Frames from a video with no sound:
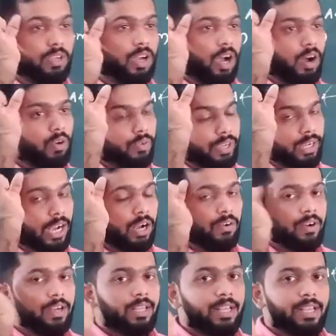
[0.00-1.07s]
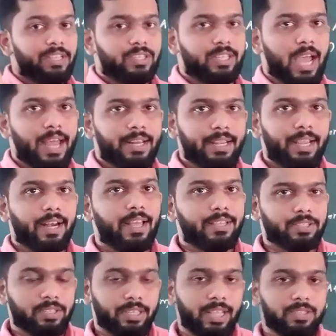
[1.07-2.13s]
How we have
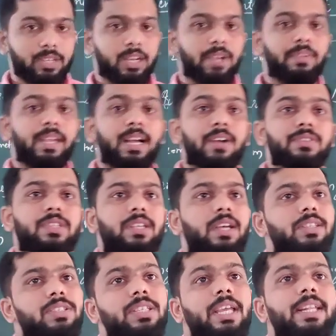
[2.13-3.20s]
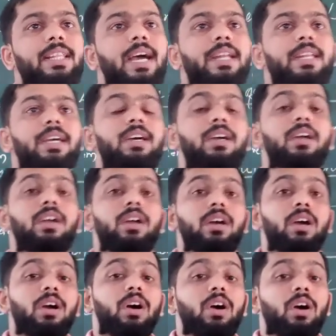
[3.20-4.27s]
standardized? Yesterday we have seen that
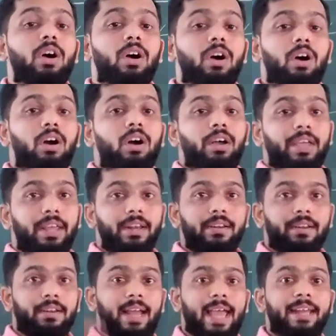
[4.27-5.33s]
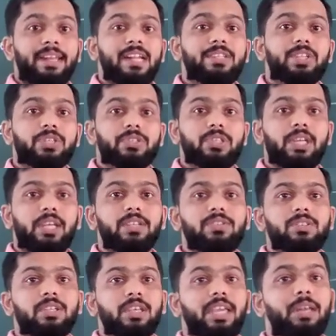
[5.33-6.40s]
in
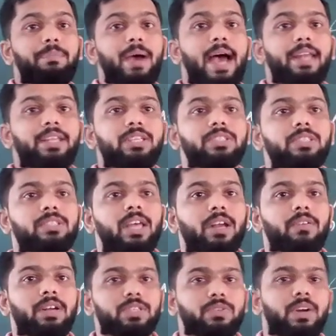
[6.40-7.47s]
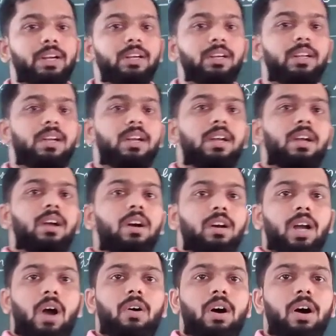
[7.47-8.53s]
1960s in Paris there was
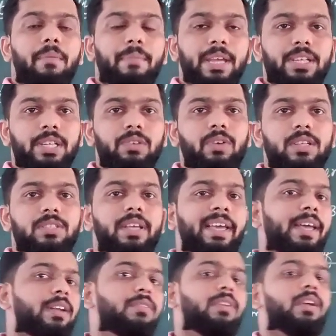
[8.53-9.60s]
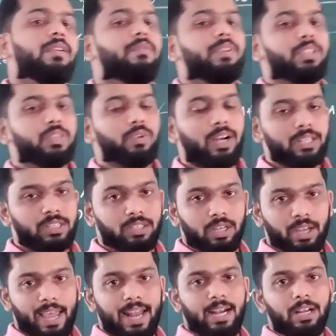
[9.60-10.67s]
one meeting was there, which was
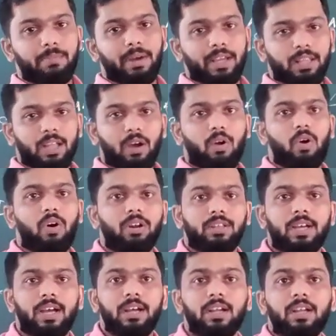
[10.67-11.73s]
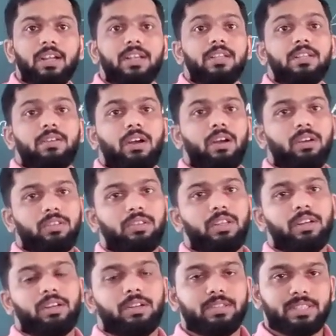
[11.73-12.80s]
held by all
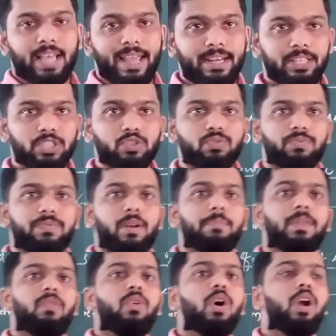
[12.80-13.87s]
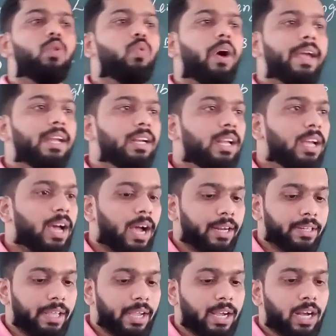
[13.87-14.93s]
the scientists from the worldwide,
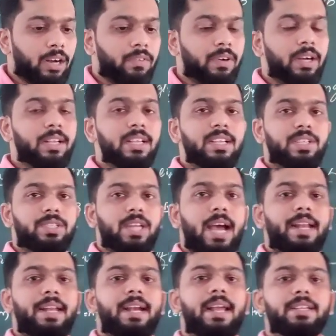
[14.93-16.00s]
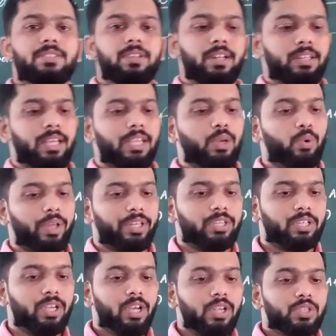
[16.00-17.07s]
and they have standardized the
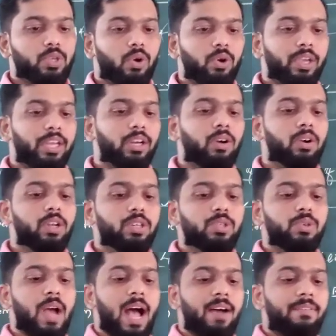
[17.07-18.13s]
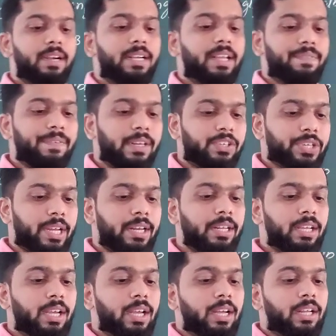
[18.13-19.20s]
units. So in order to have a
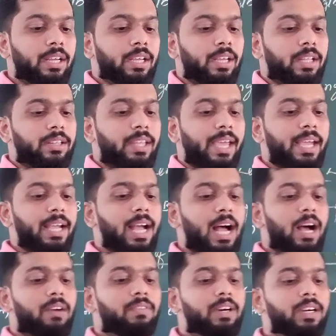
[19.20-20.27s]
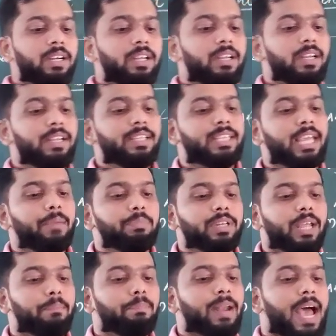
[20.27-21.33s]
definition, they have kept
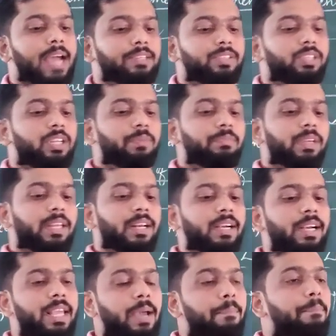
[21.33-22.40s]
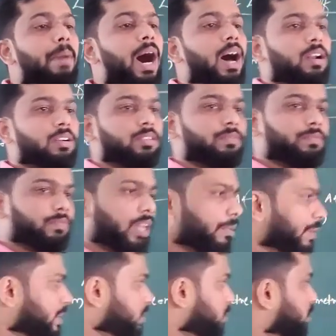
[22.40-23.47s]
a platinum iridium bar. That
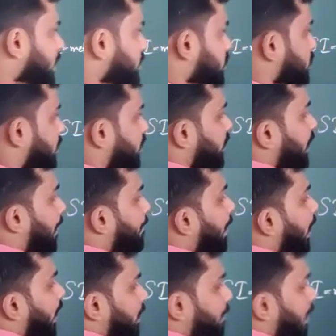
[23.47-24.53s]
means just a bar.